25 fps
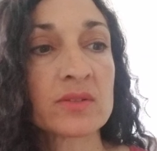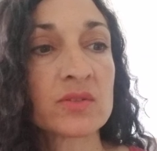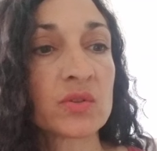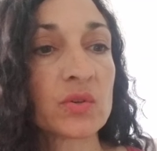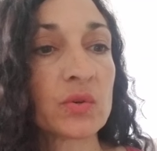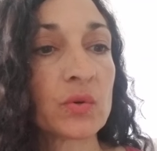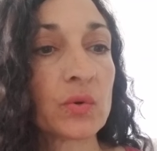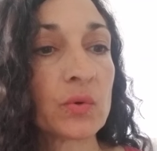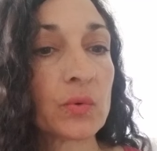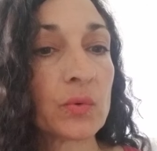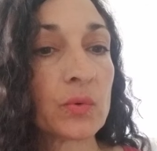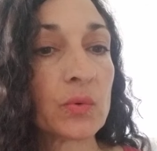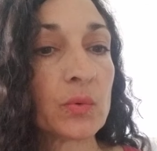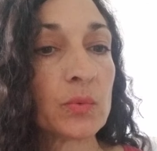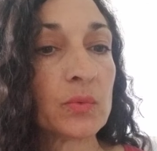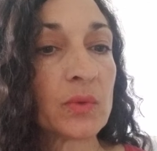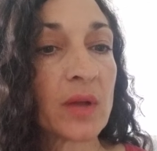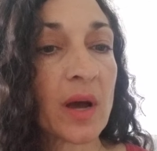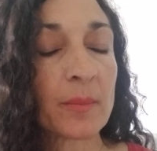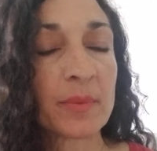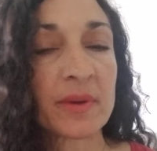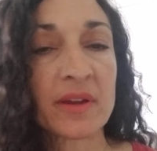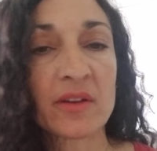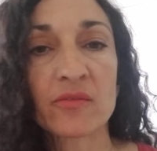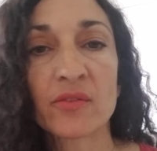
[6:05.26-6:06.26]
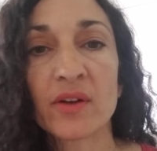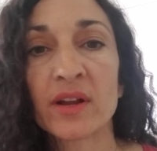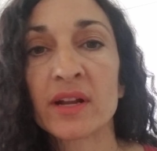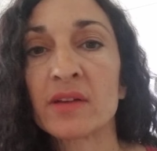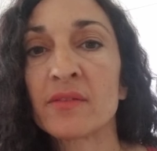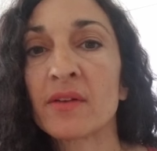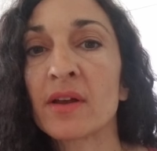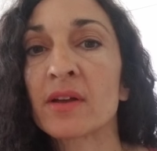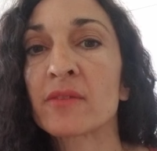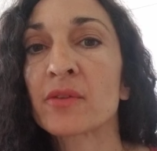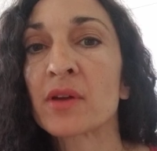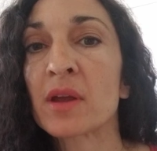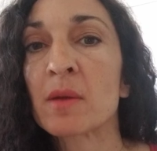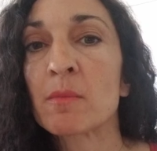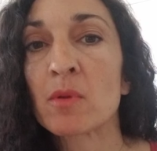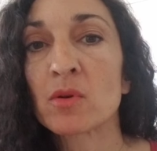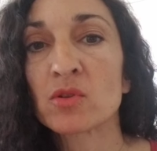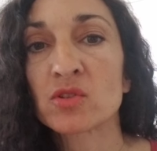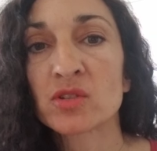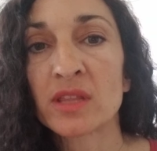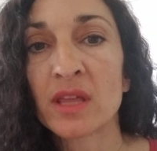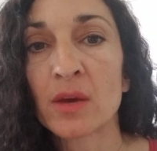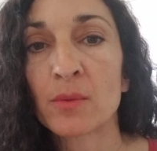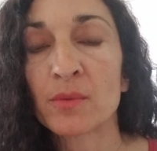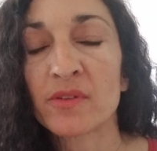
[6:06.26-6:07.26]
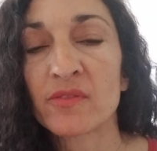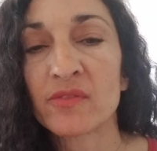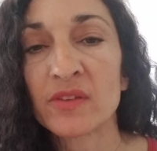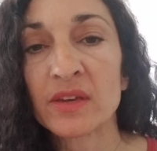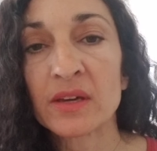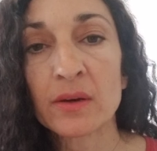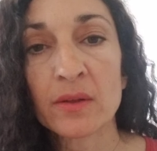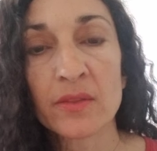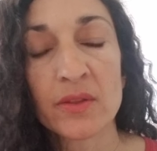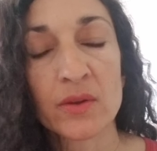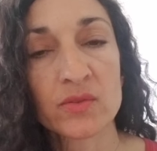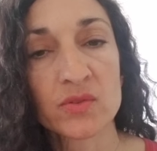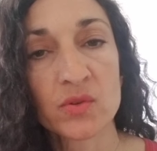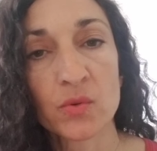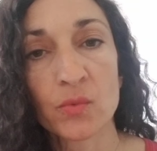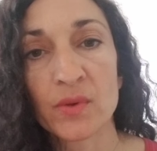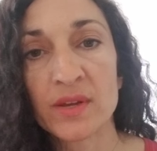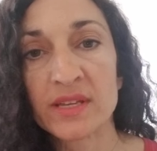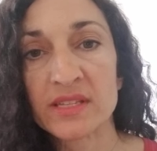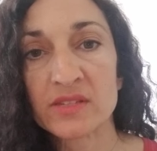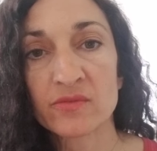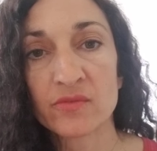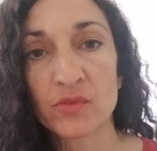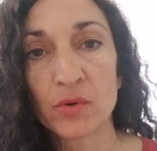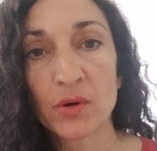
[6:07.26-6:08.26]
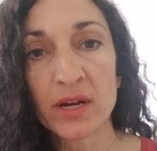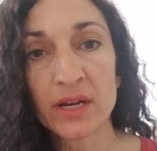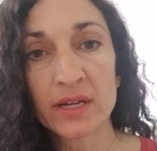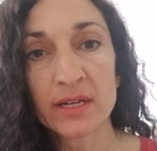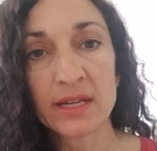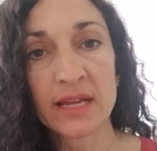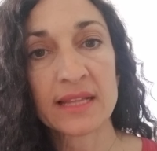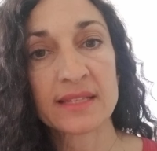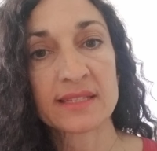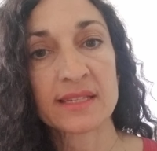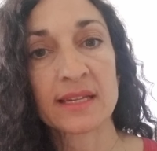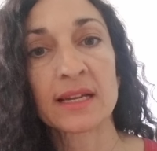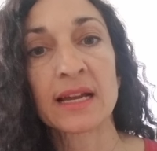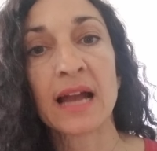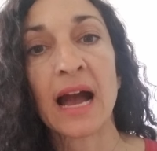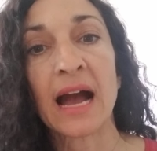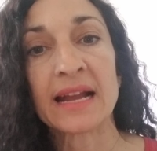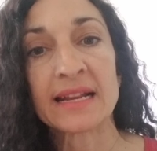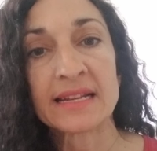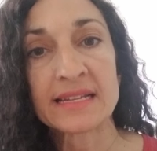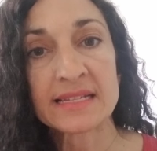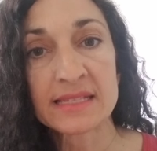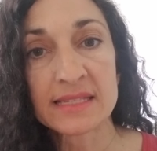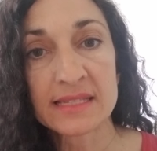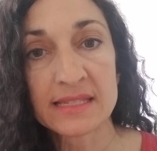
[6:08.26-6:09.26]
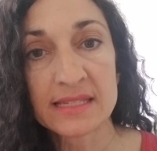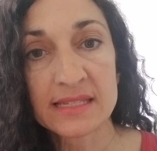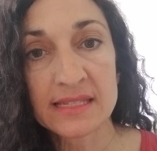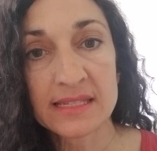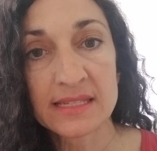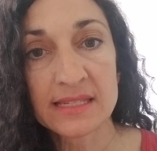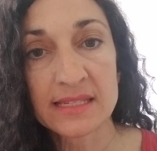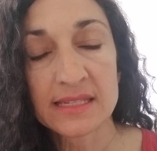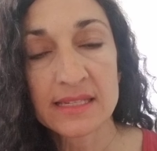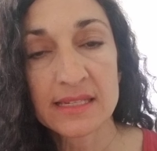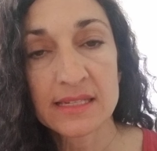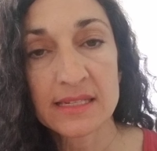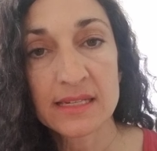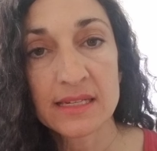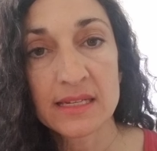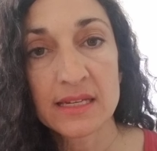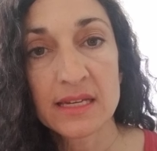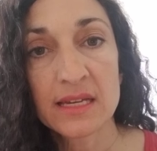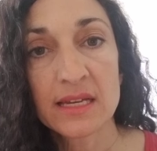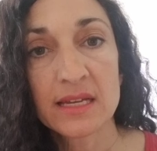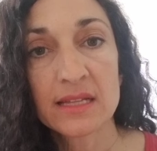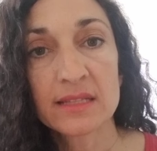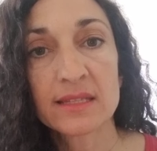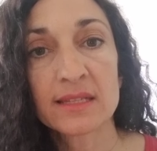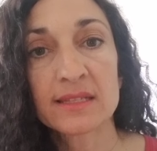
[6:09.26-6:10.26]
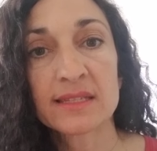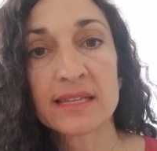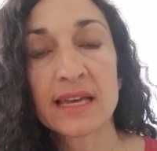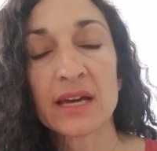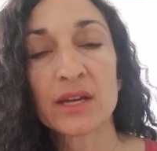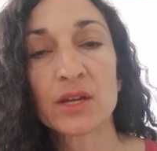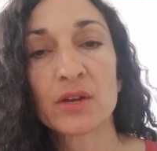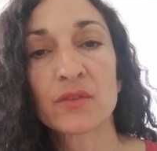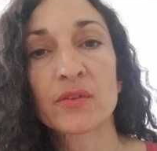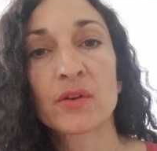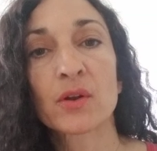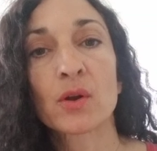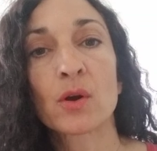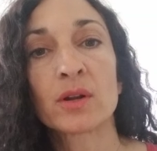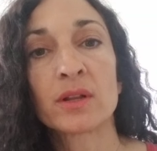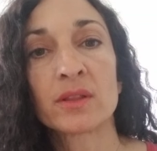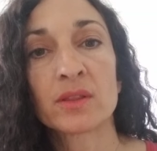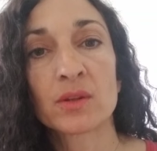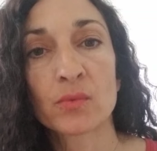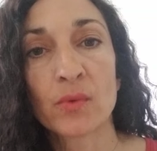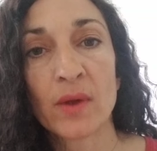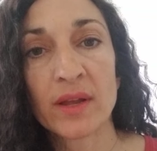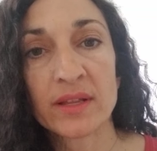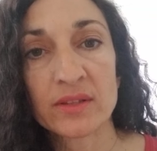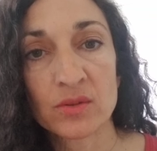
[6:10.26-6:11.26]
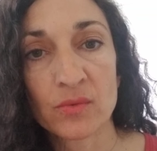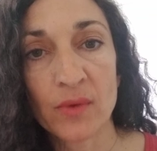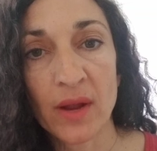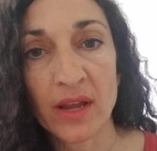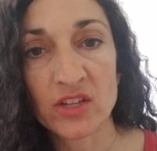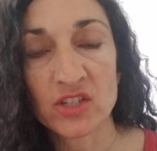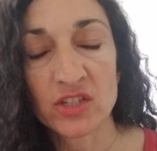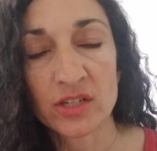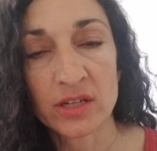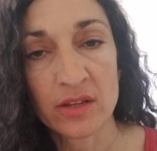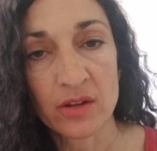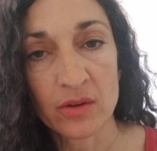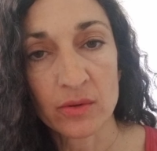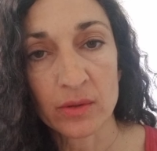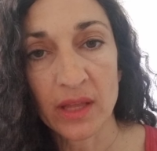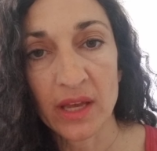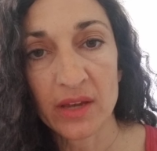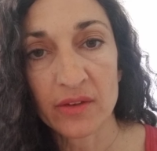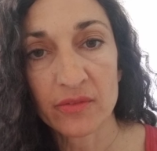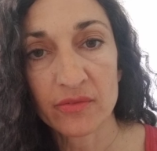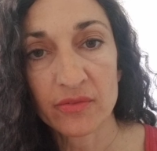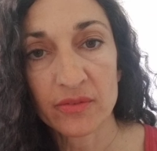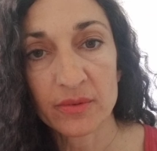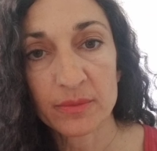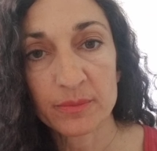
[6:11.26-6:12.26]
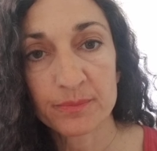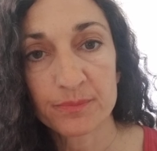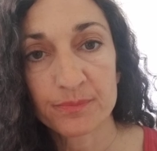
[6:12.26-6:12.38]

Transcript: to not be afraid of every emotion that we feel. There's a reason for it. It's a guidance to tell you if you're going in the right direction in your life.